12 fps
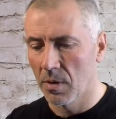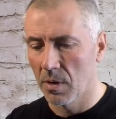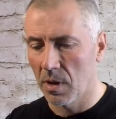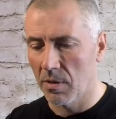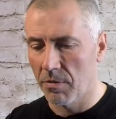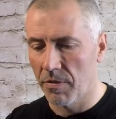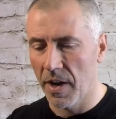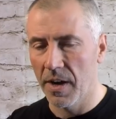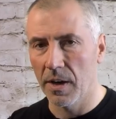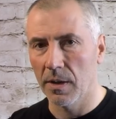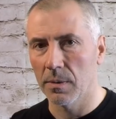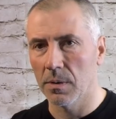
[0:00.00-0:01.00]

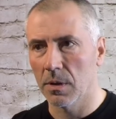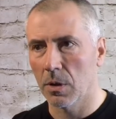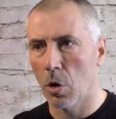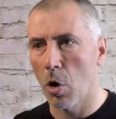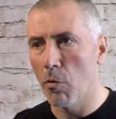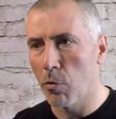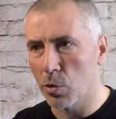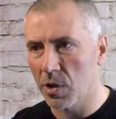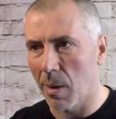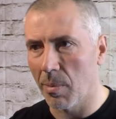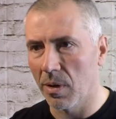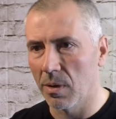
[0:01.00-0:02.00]
very
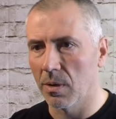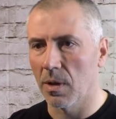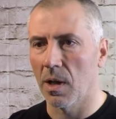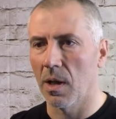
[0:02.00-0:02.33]
comfortable